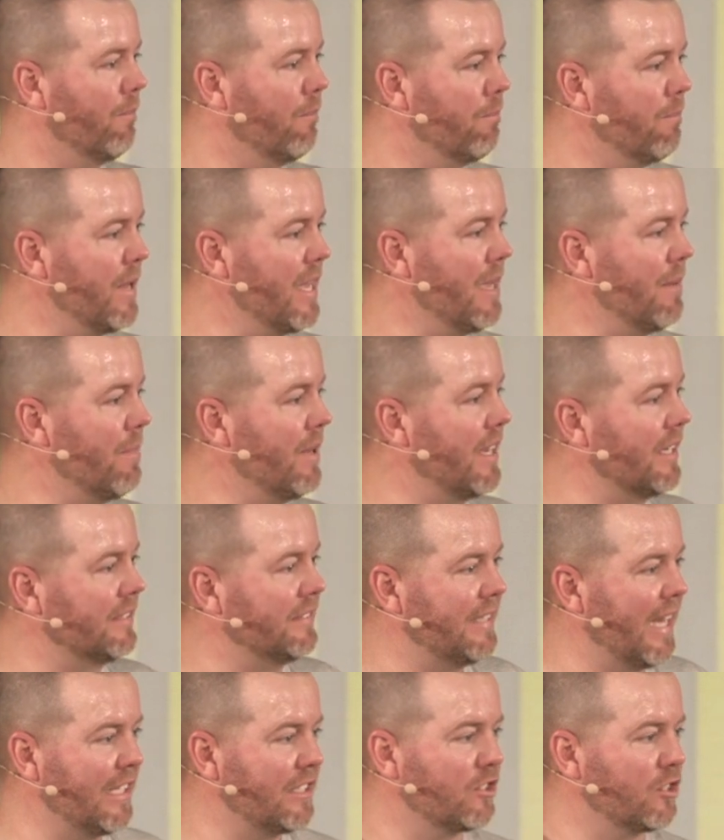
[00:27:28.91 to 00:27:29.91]
me?
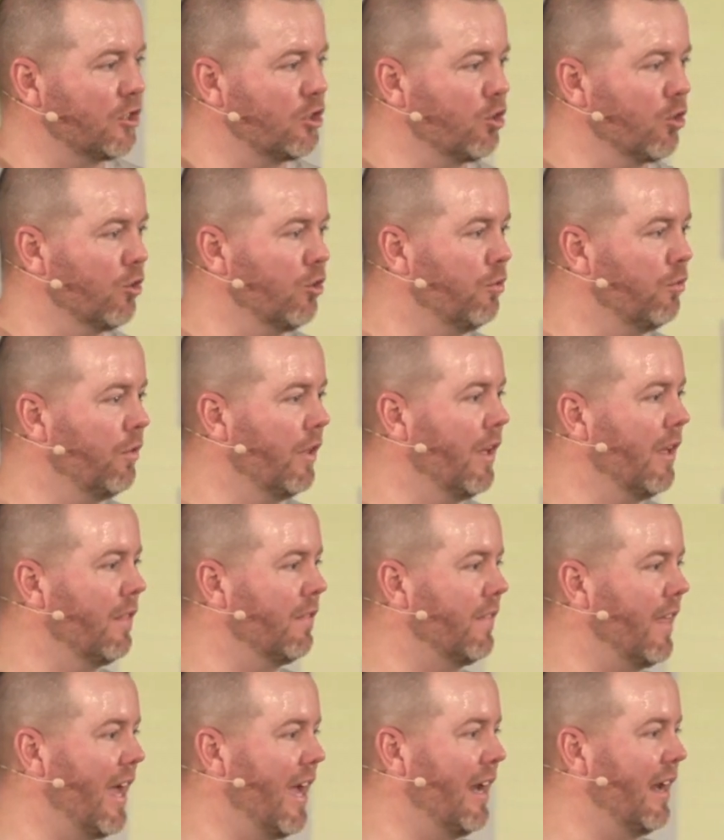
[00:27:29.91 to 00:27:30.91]
Because that's the truth
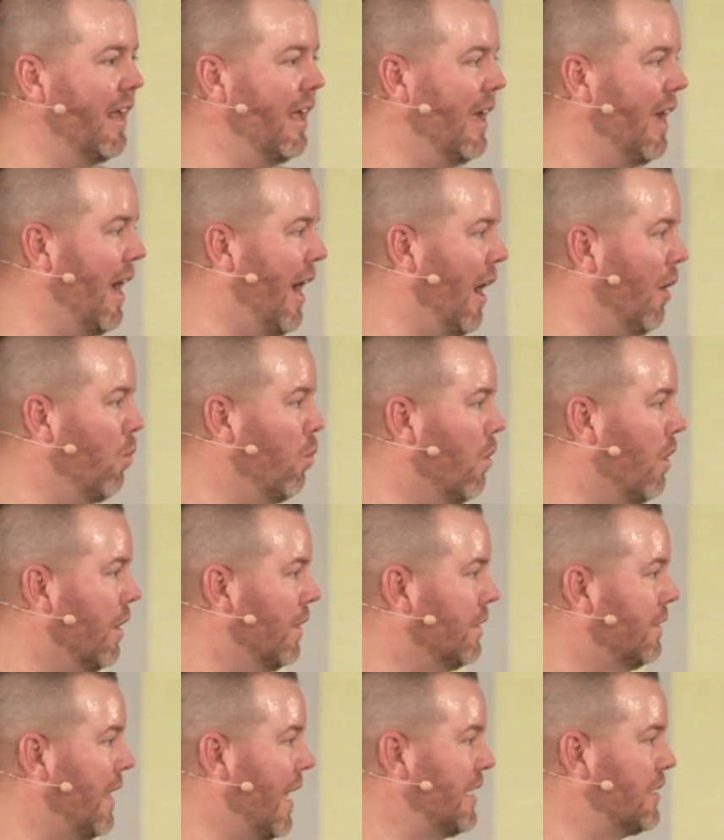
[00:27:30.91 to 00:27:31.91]
that I
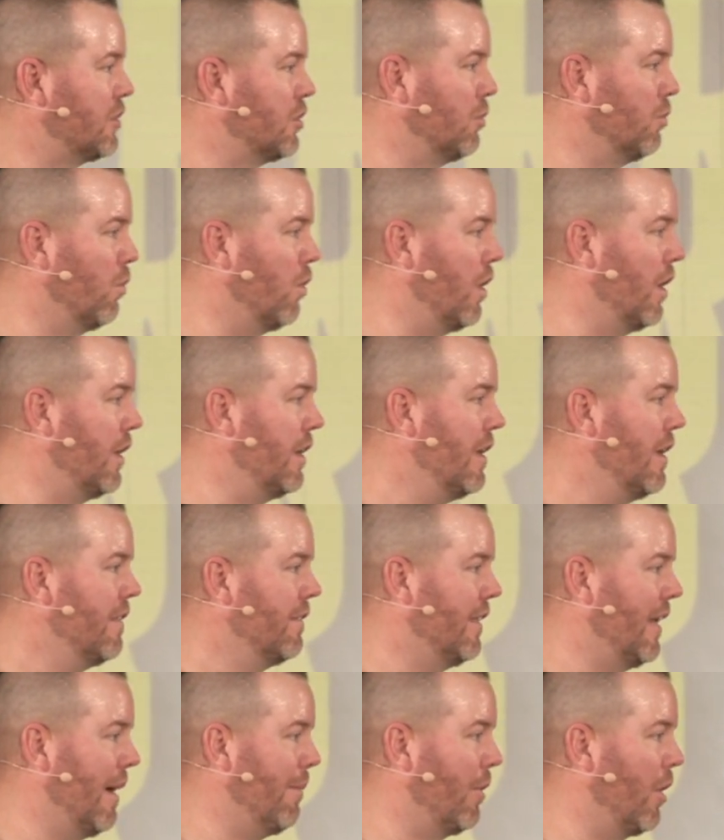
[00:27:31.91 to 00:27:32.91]
want. That's the one
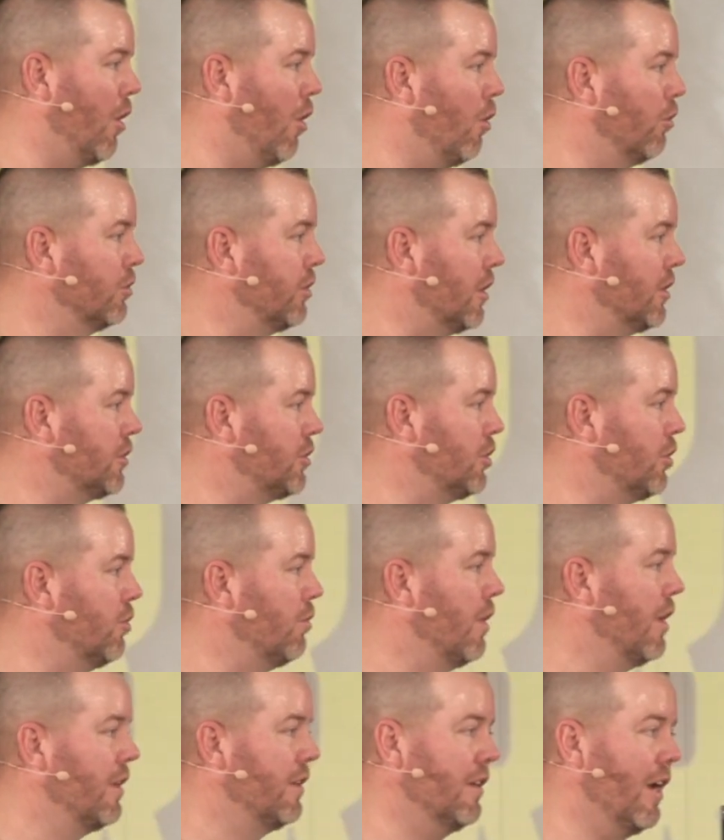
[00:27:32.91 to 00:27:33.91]
that I'm going to hold on
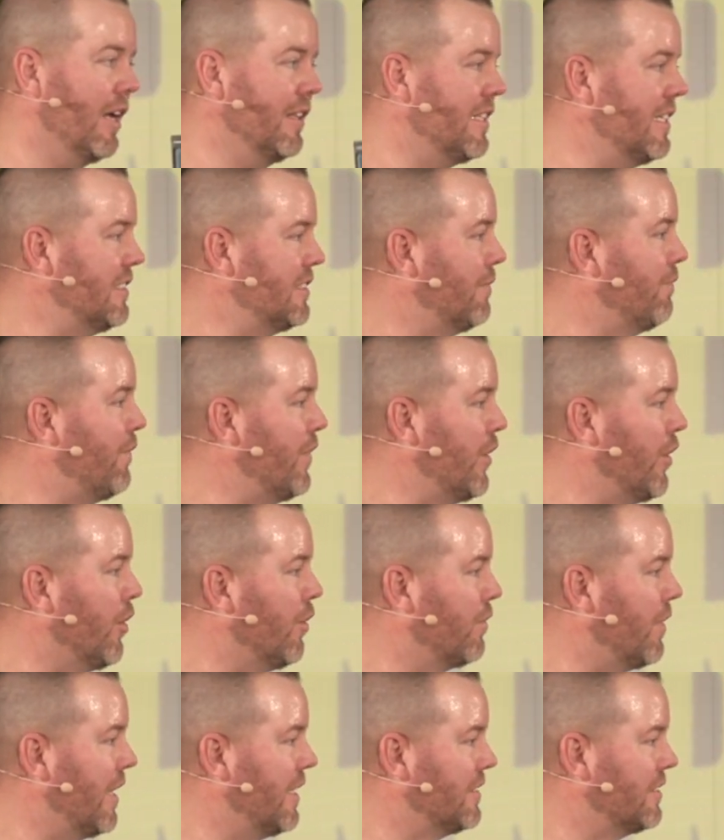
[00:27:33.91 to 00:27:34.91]
to, not these
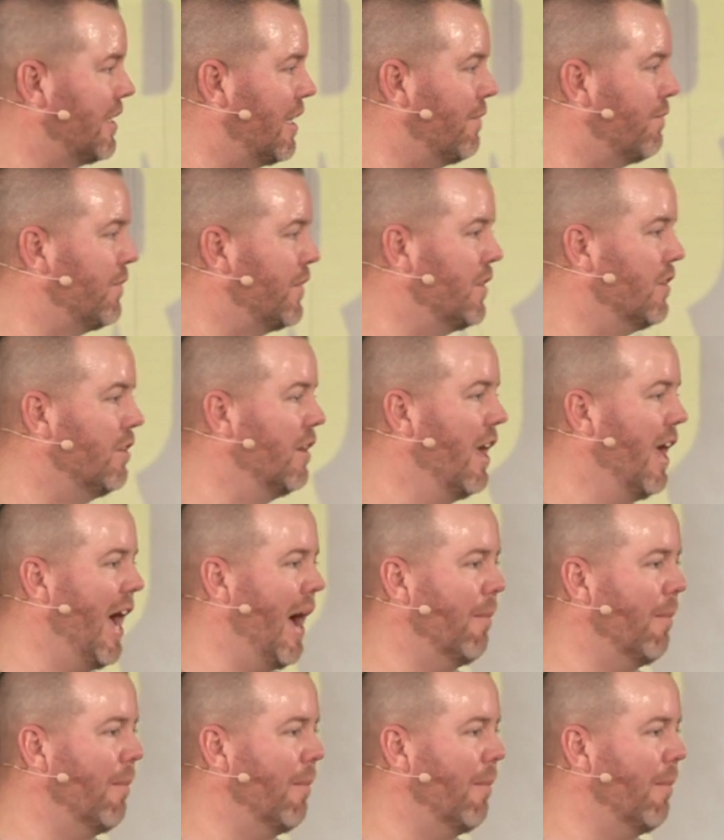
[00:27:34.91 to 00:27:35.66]
inferior things that I feel.